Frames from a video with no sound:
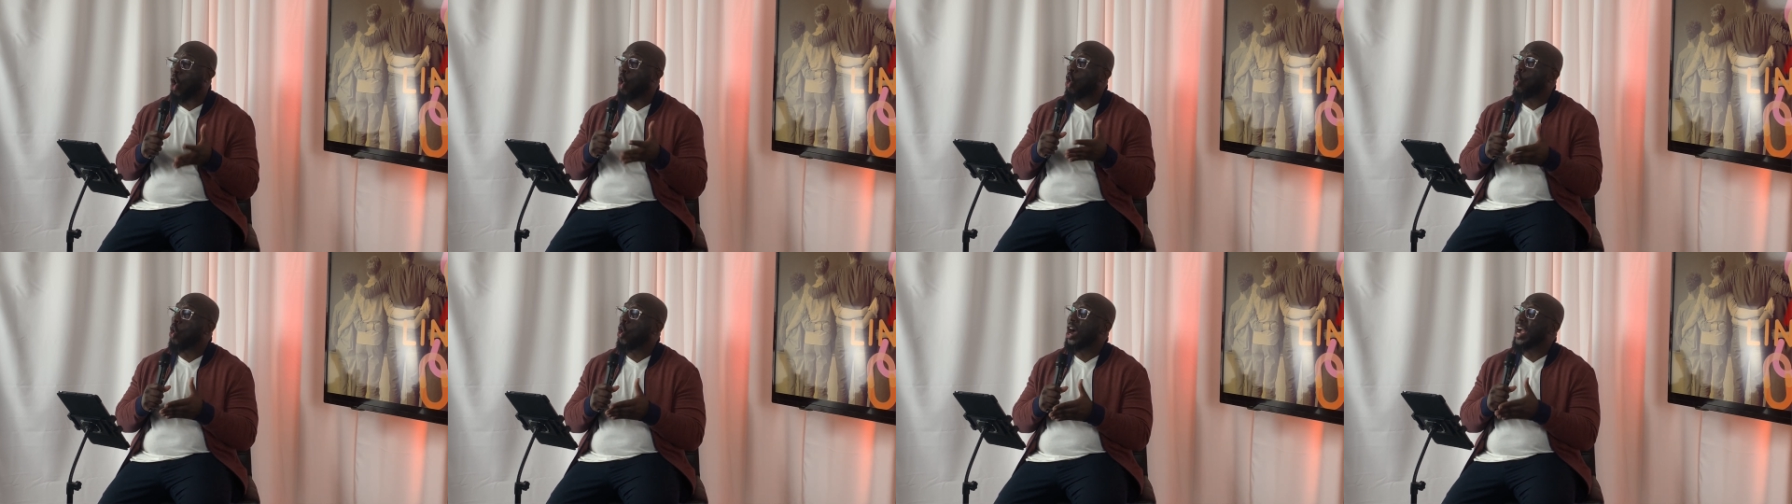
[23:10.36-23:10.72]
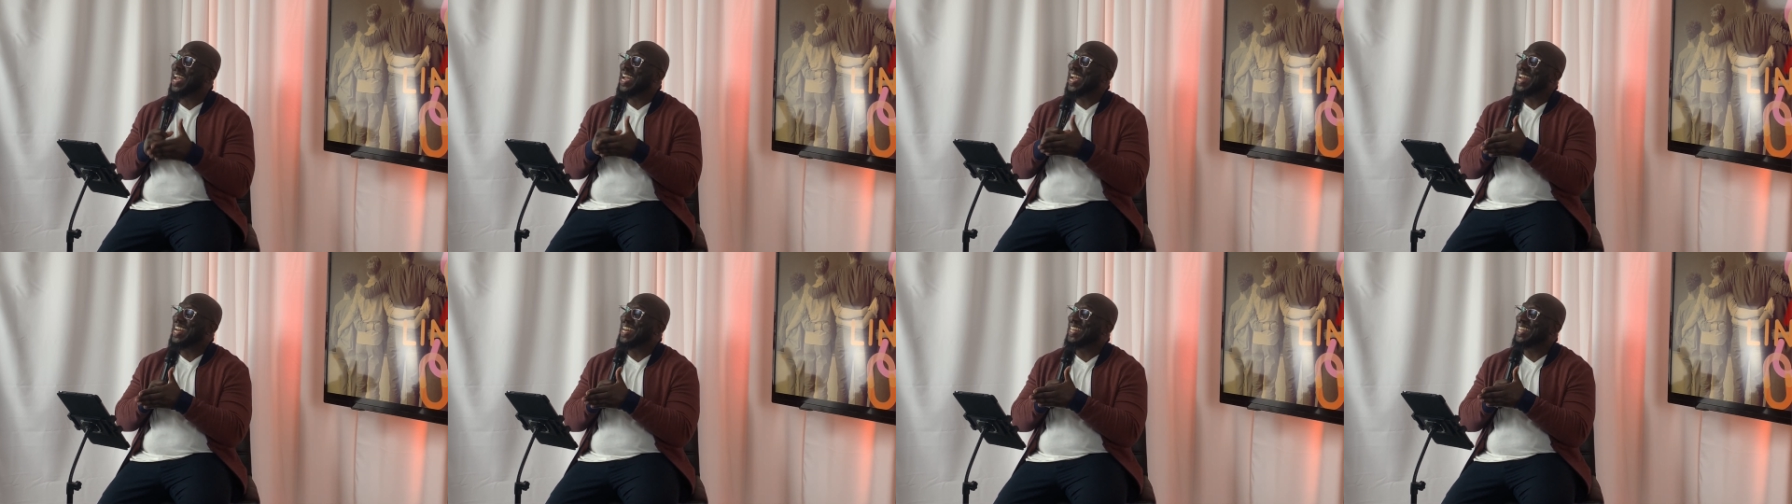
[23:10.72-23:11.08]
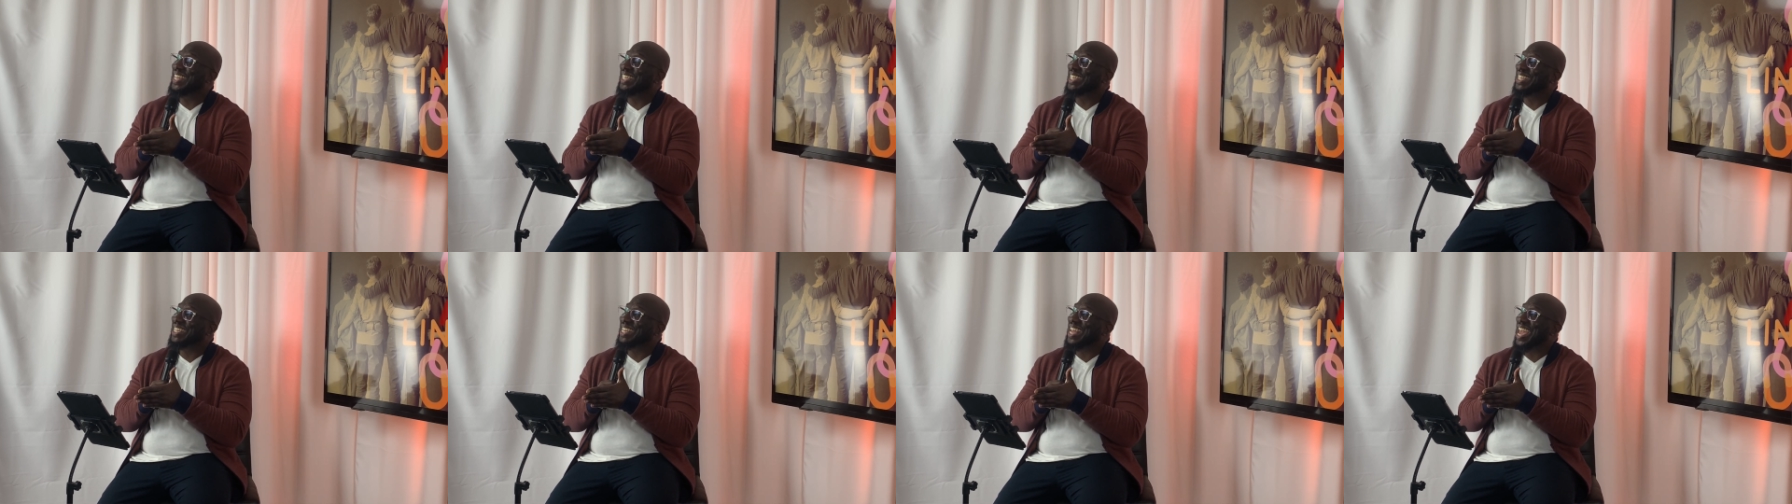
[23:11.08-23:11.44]
or in the
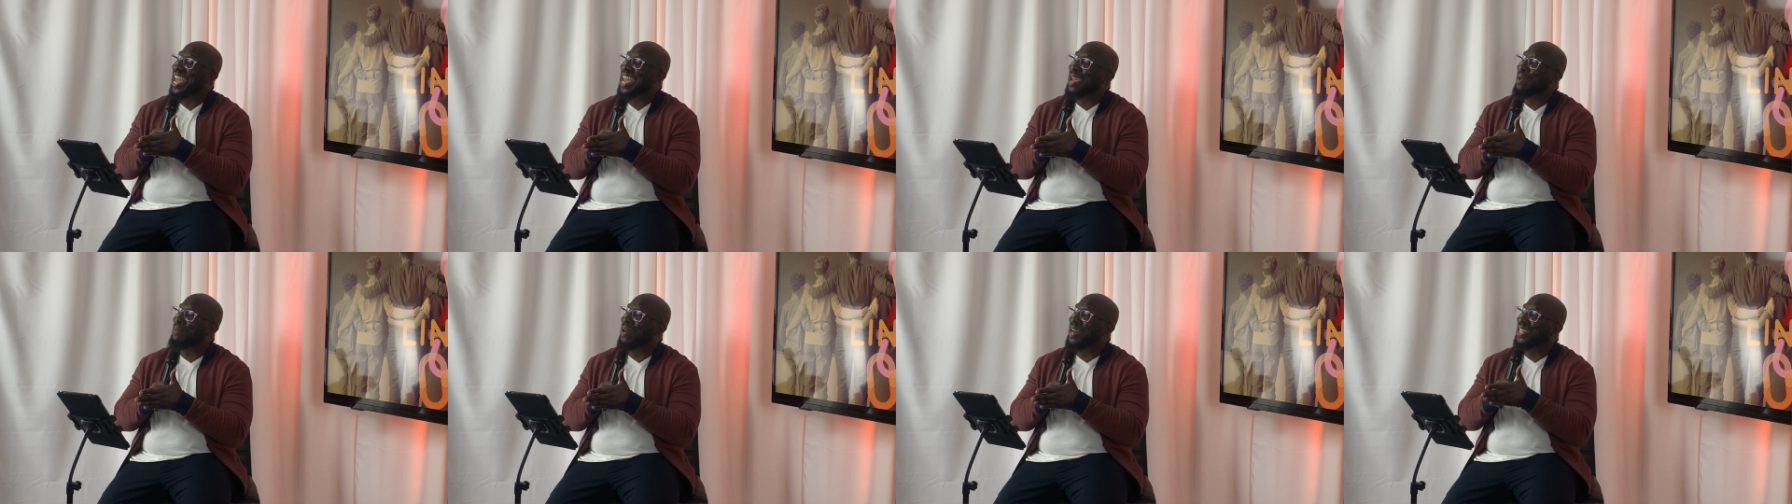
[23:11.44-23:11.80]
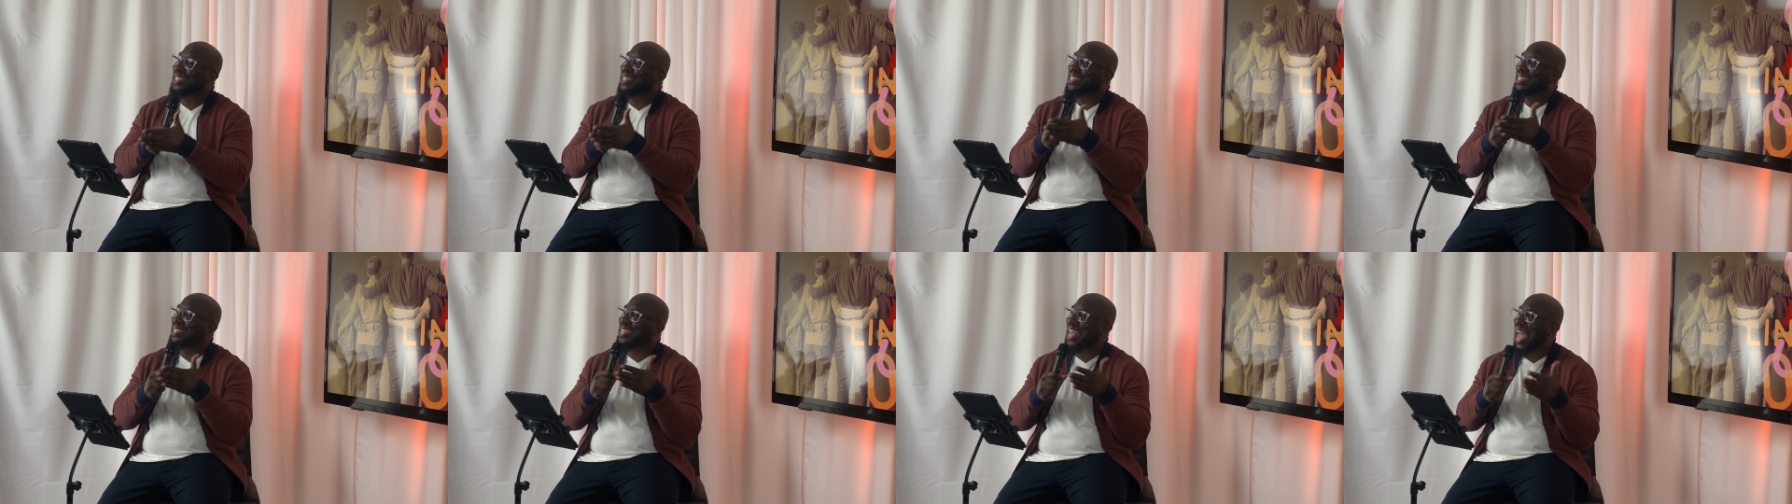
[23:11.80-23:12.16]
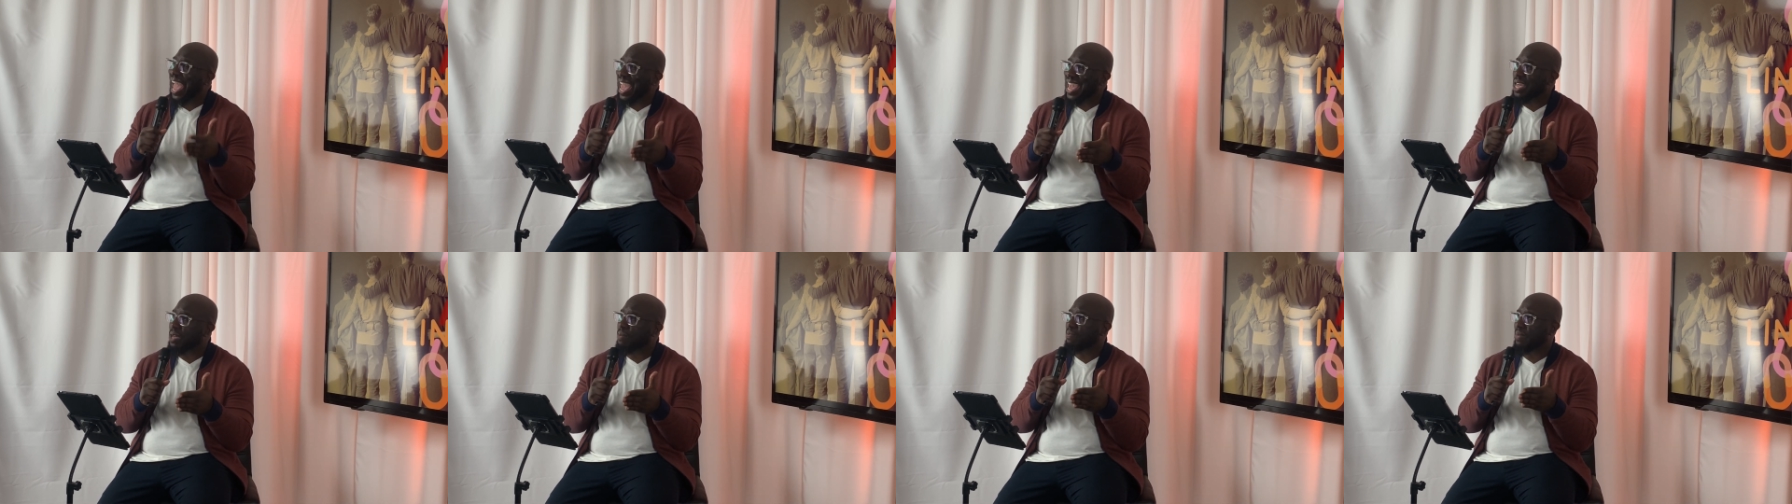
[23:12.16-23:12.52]
same
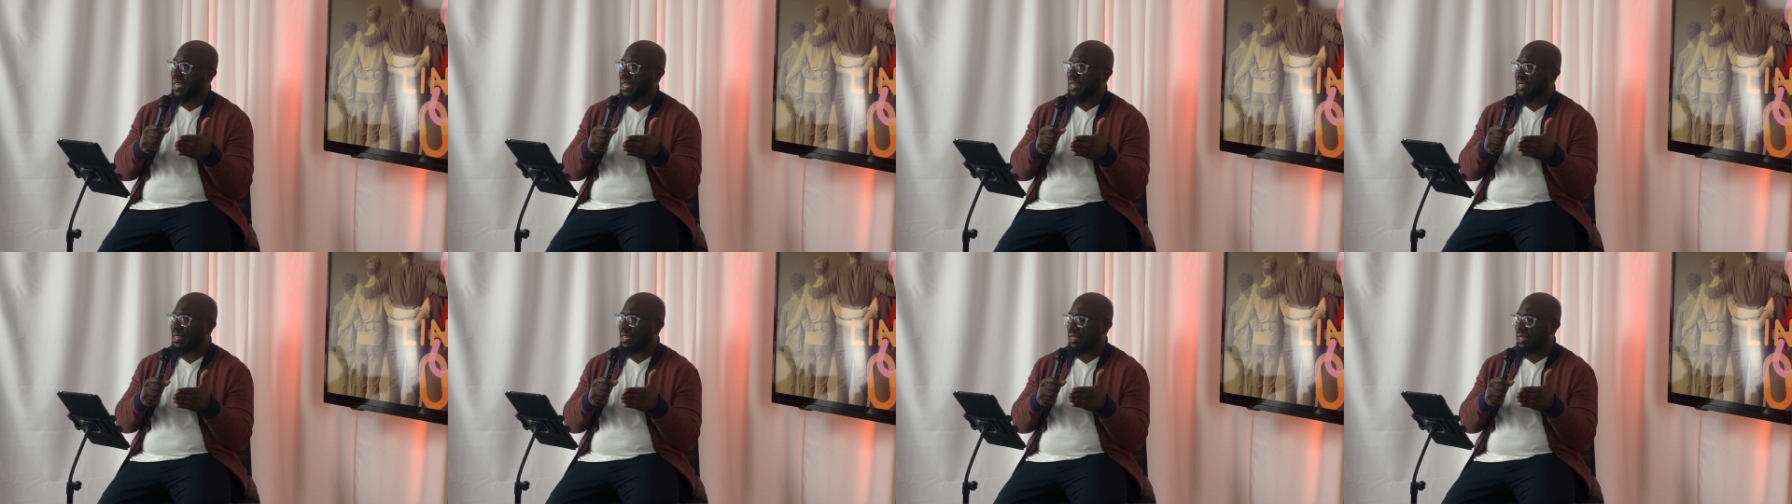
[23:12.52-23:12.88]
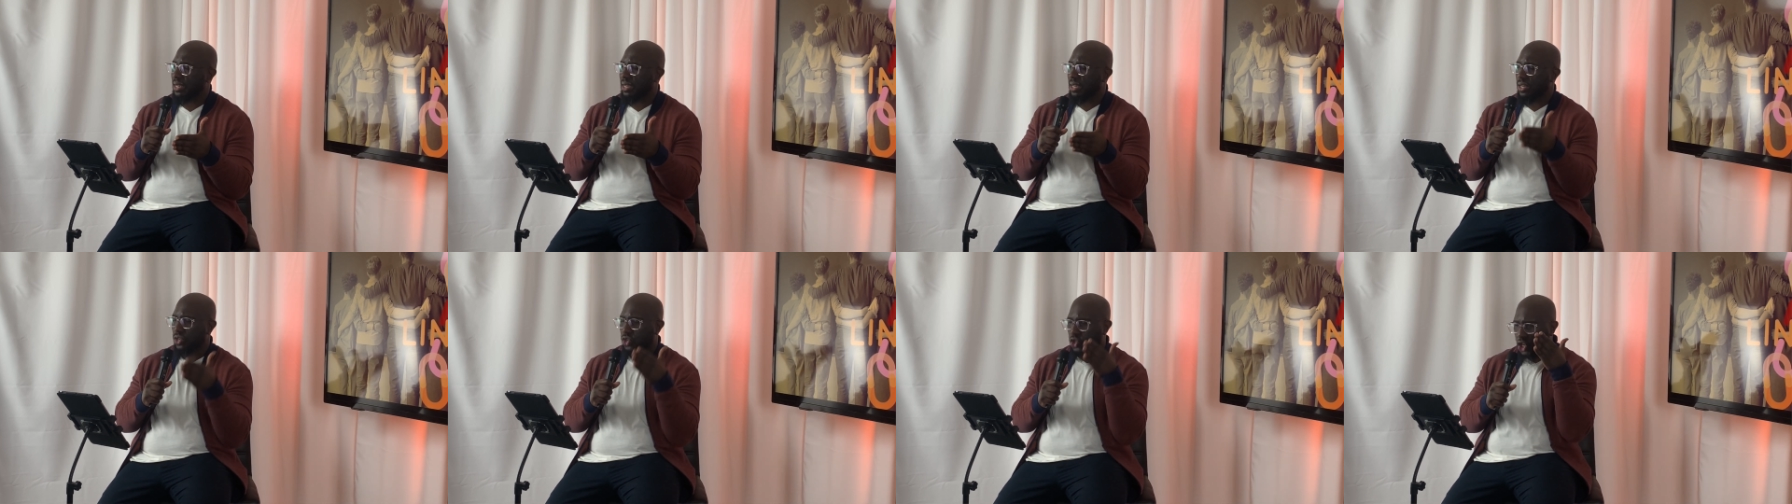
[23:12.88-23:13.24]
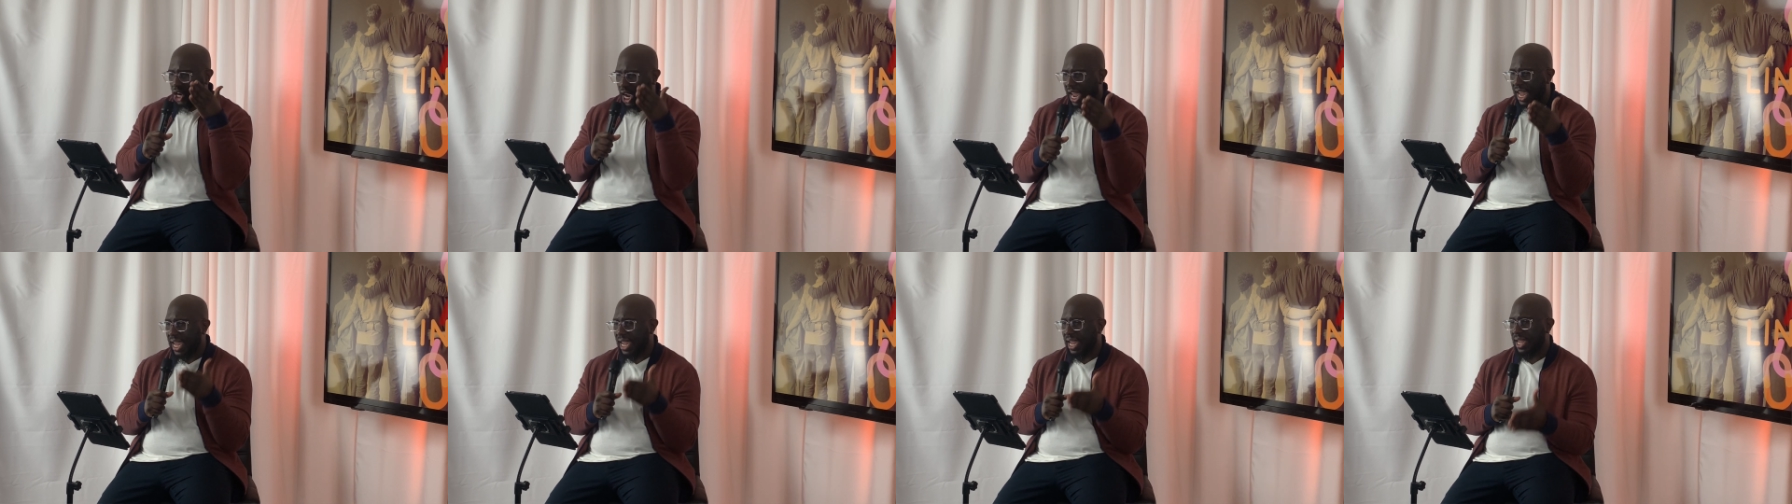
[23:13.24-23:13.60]
assignment
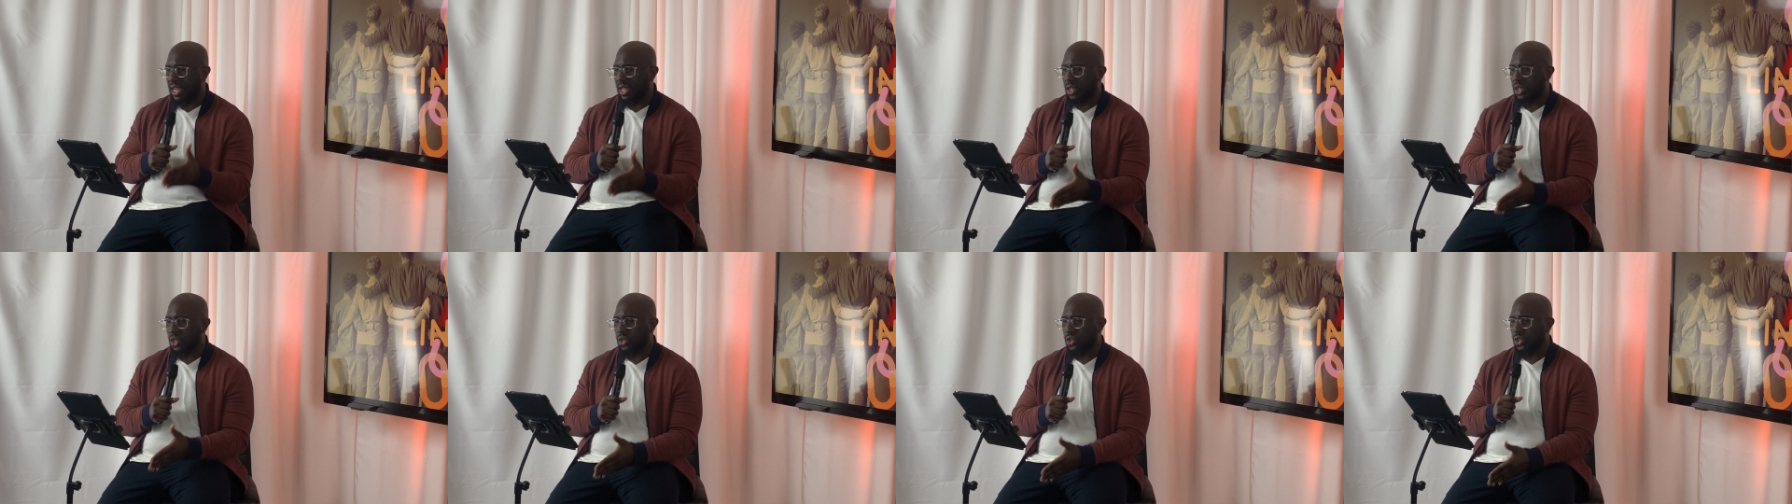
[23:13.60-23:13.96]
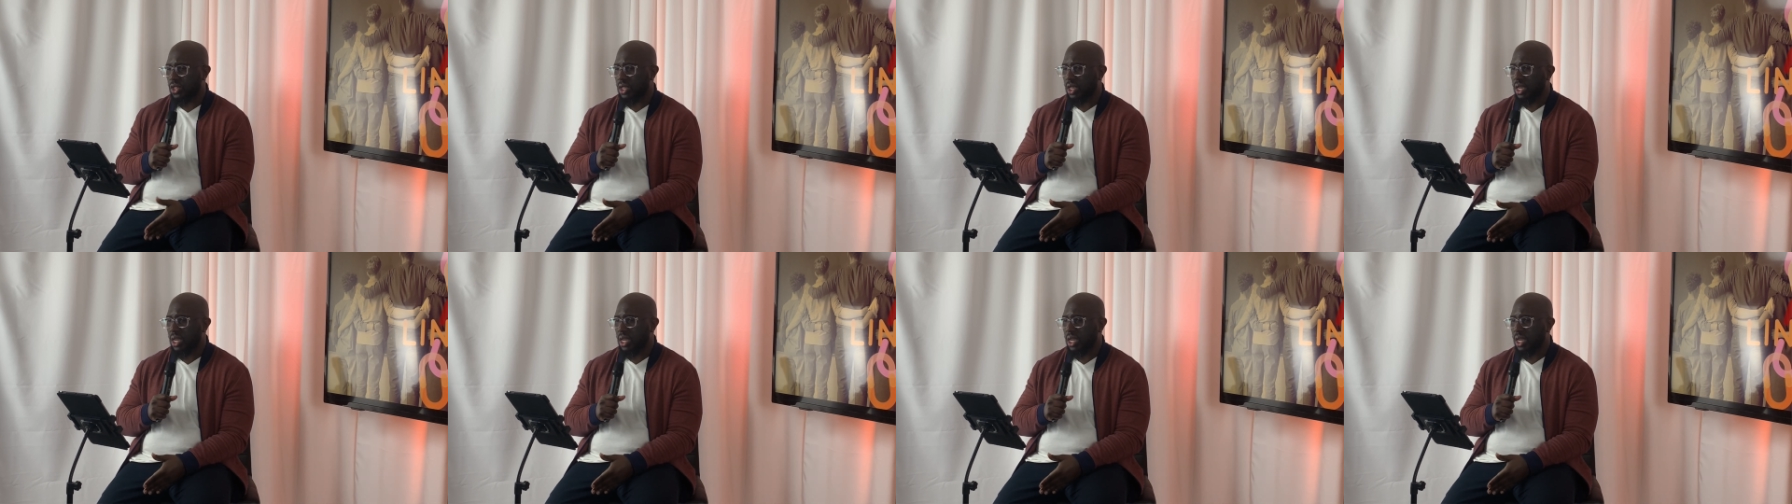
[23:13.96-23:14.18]
change.